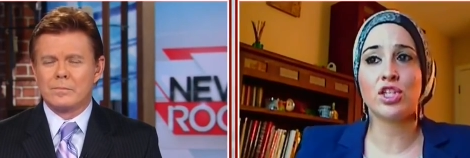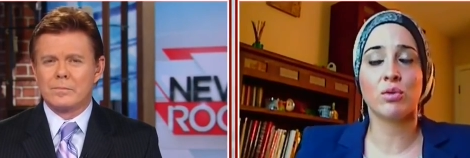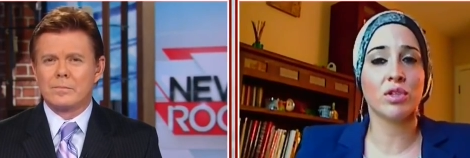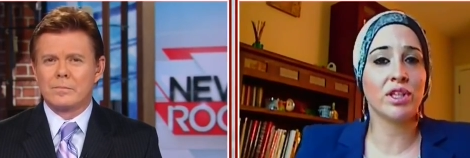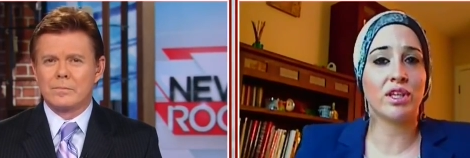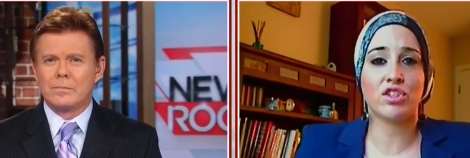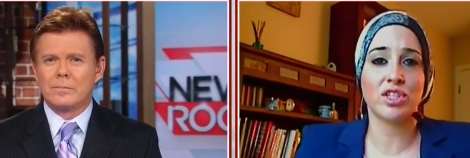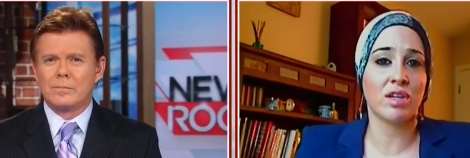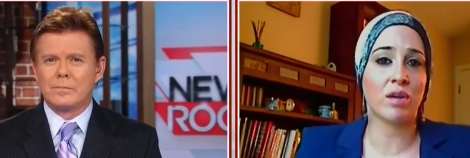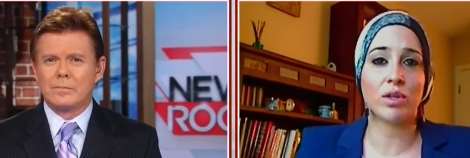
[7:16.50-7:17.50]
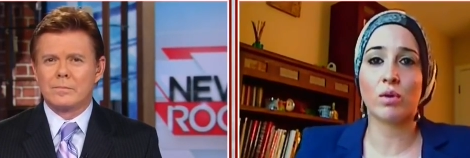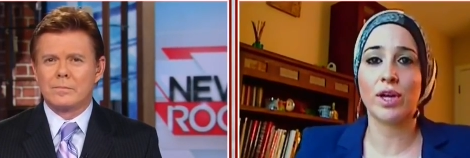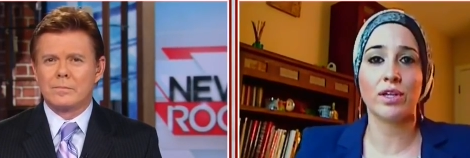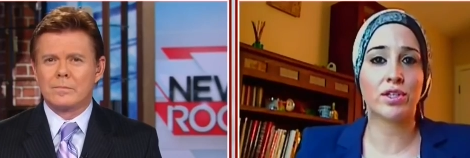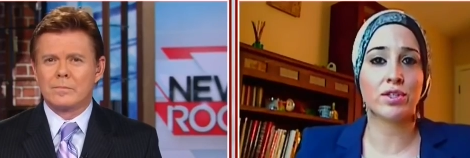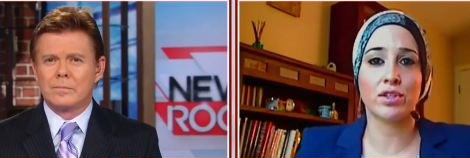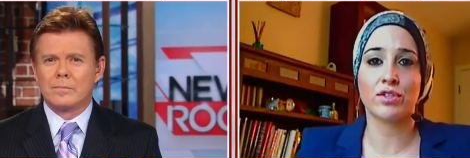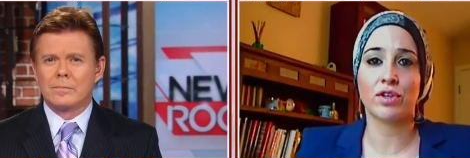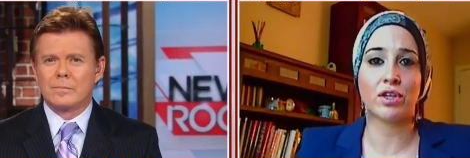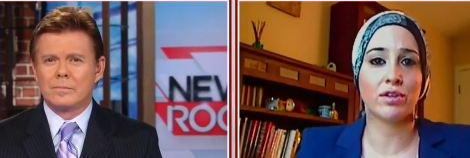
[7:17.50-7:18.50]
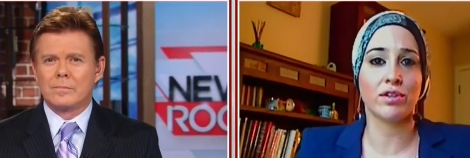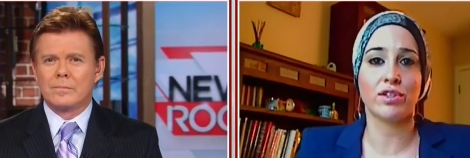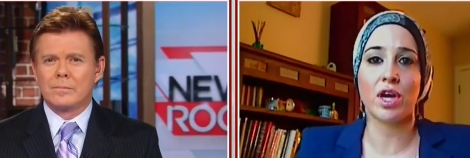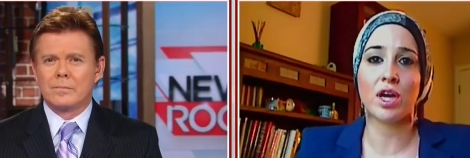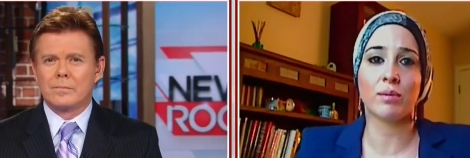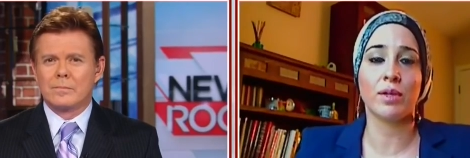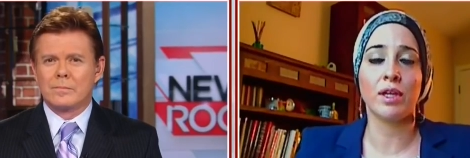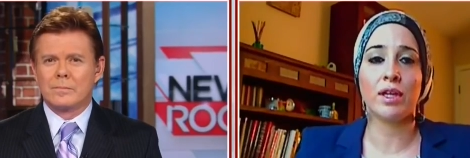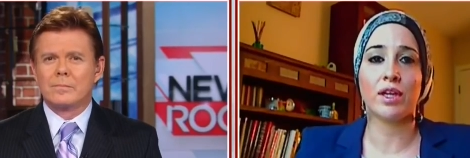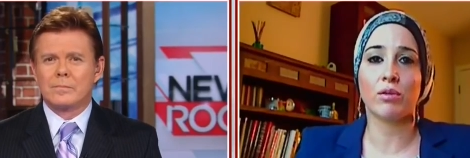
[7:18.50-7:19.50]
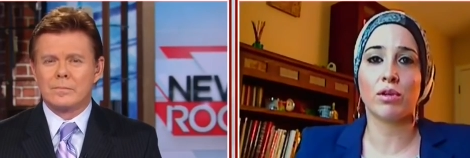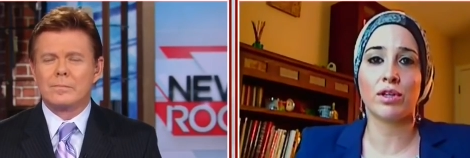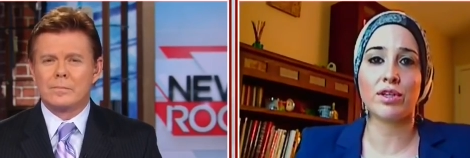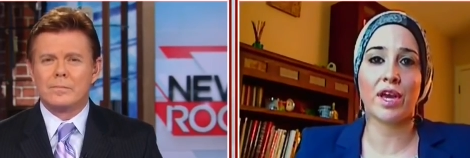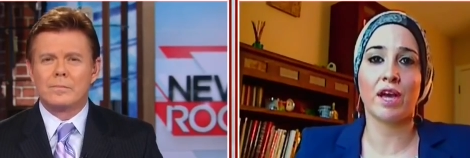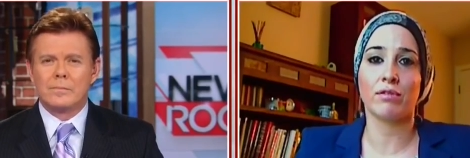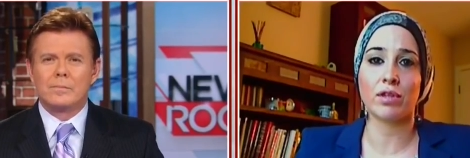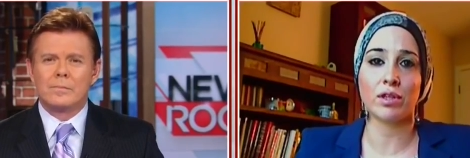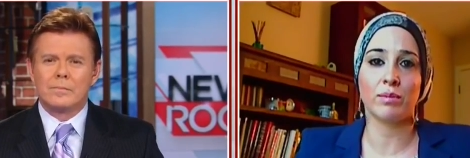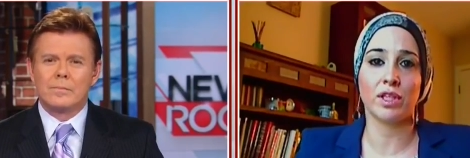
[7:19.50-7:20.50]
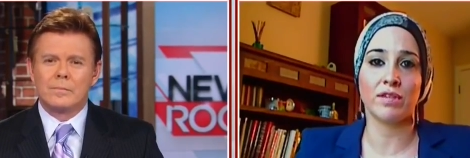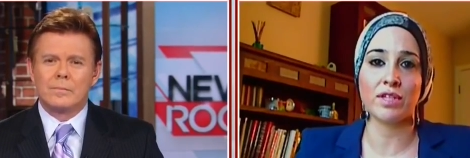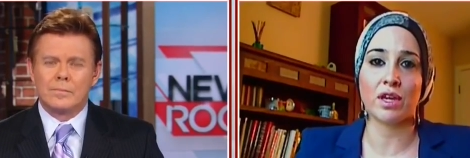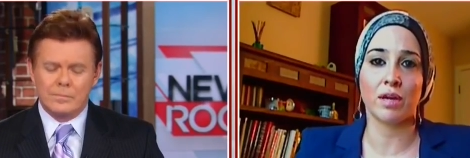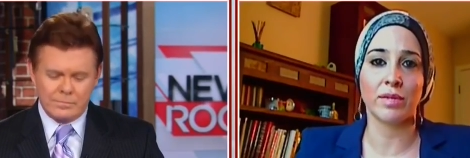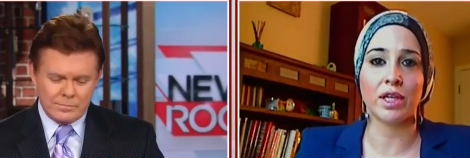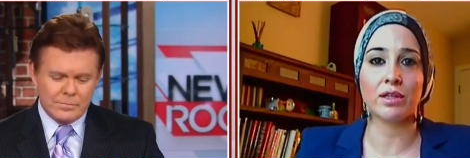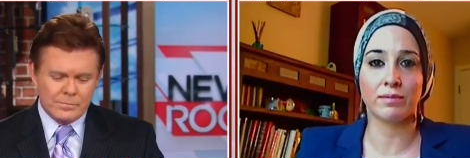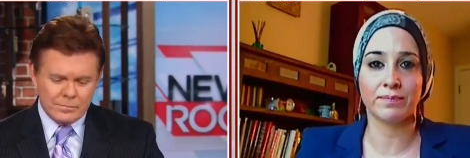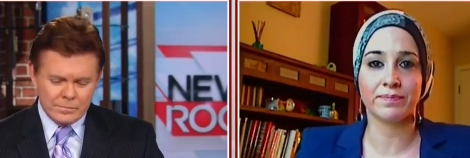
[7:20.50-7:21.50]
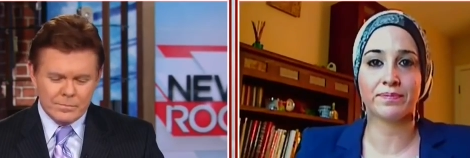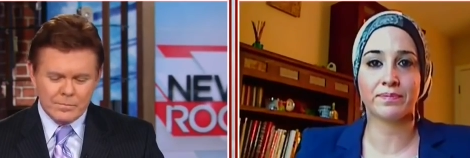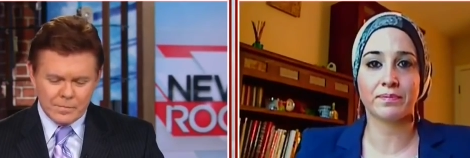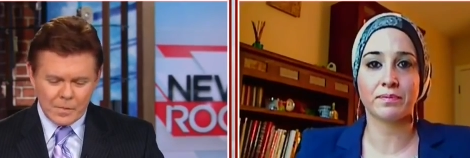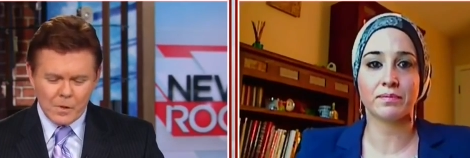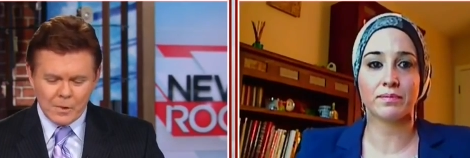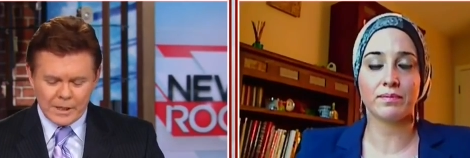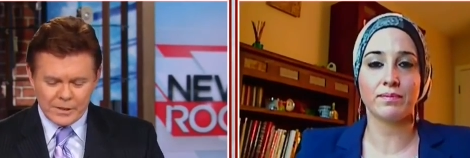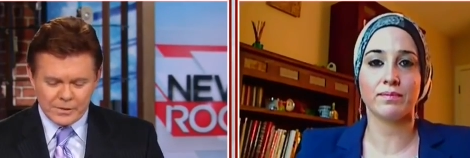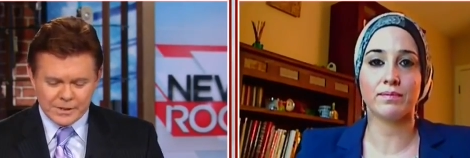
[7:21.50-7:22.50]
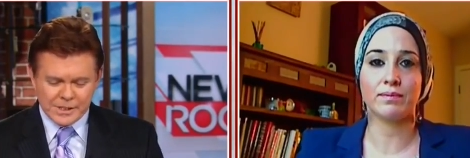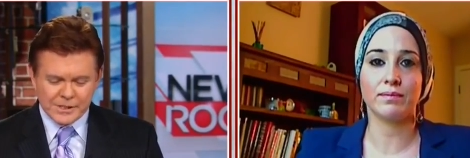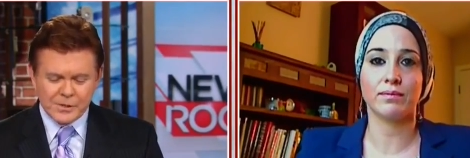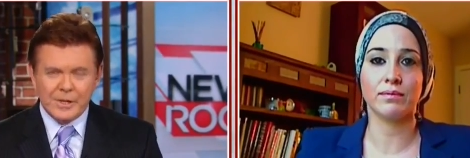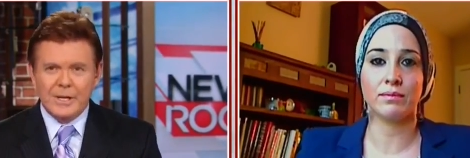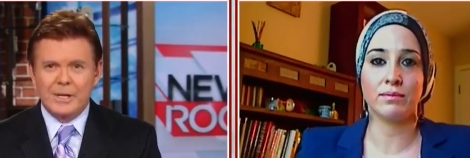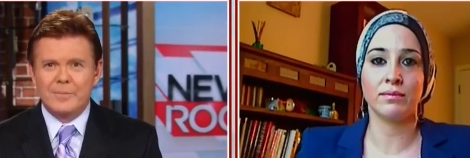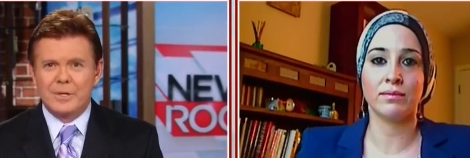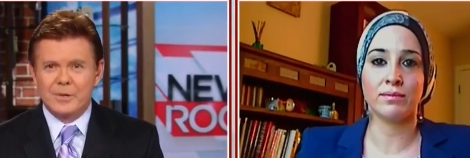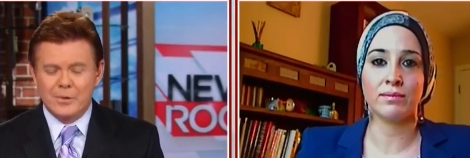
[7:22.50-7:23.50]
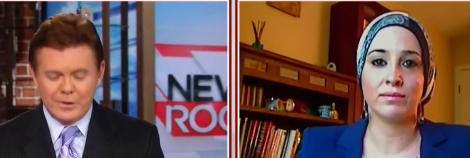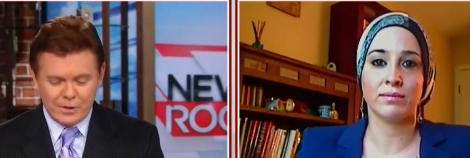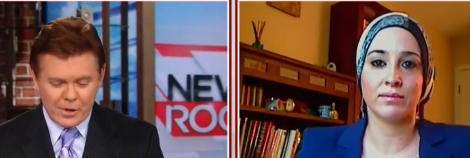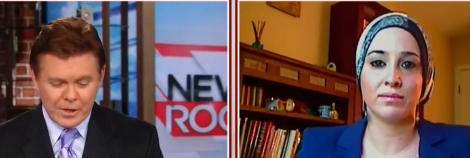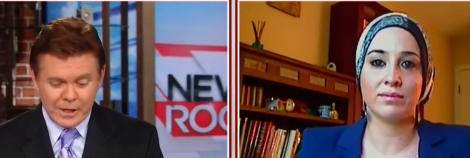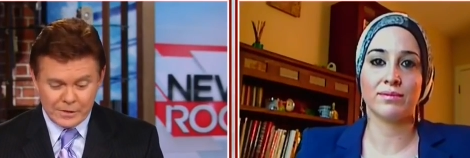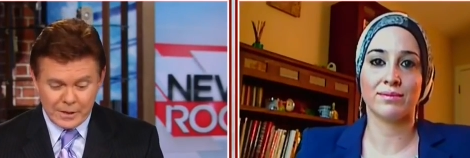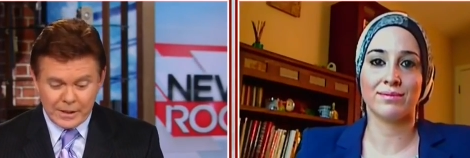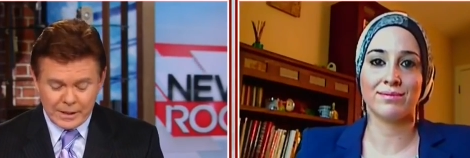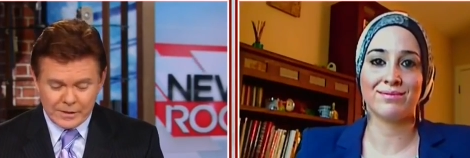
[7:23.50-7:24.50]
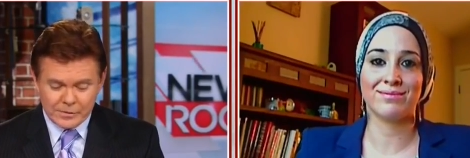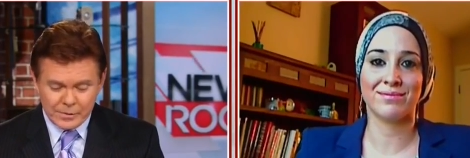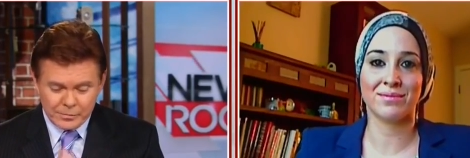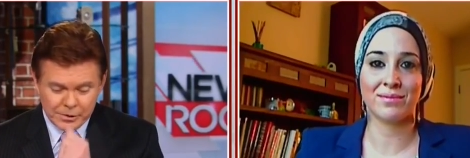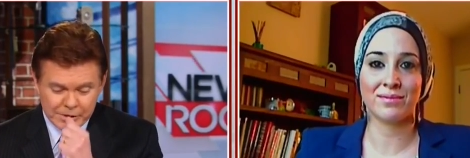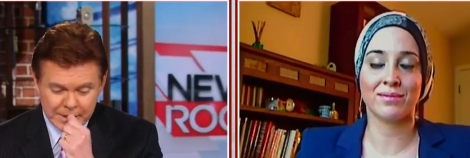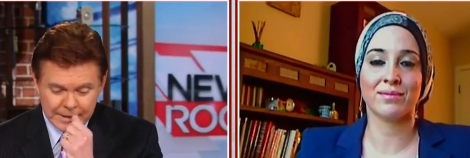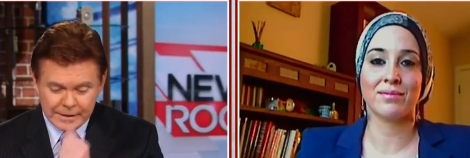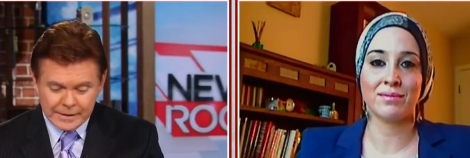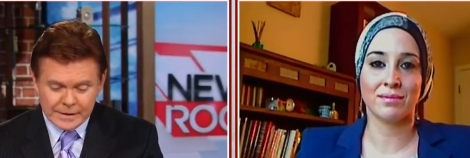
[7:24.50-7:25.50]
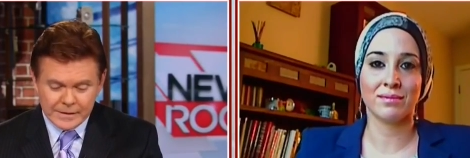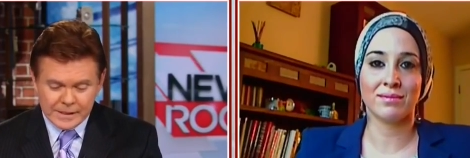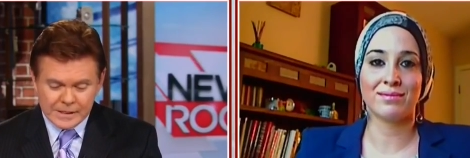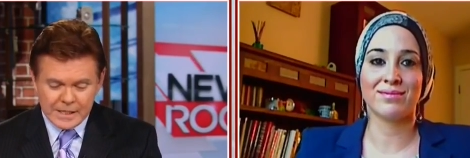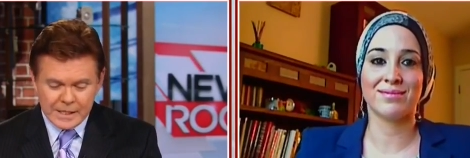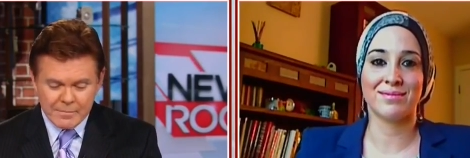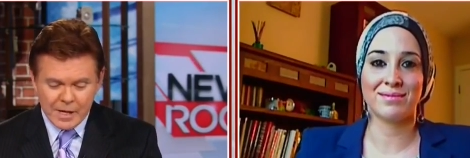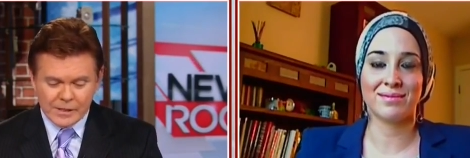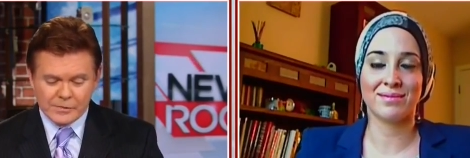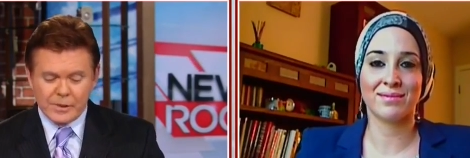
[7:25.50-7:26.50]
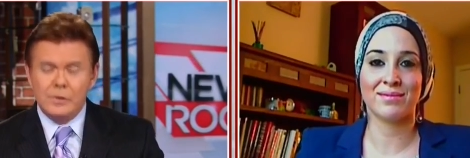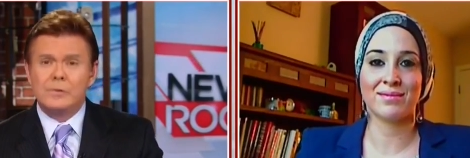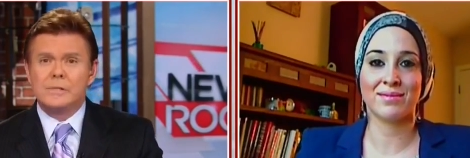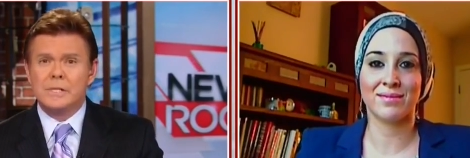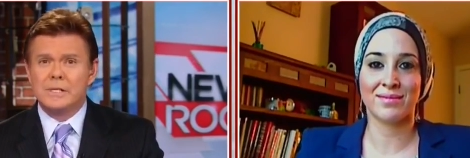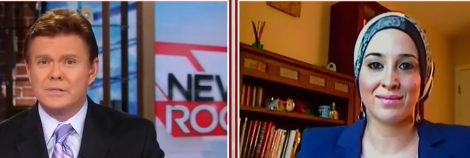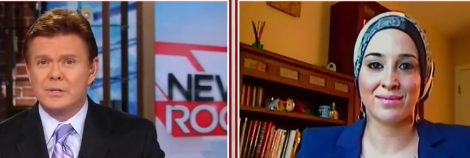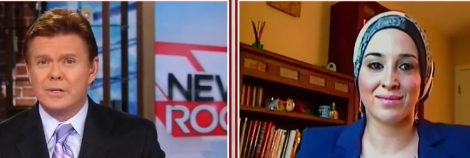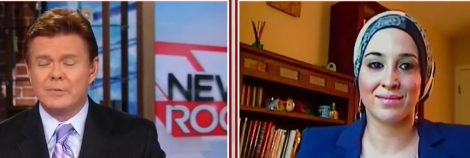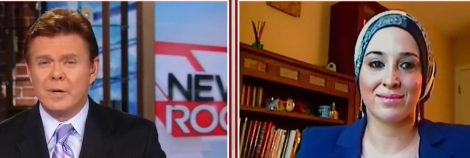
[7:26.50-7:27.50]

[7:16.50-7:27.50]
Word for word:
Speaker 1: she really she's not required to search for another job in order to have her beliefs accommodated.
Speaker 2: Well, I know this is going to end up in a court of law, and I and I do appreciate it. That's Lena Masri, who is the attorney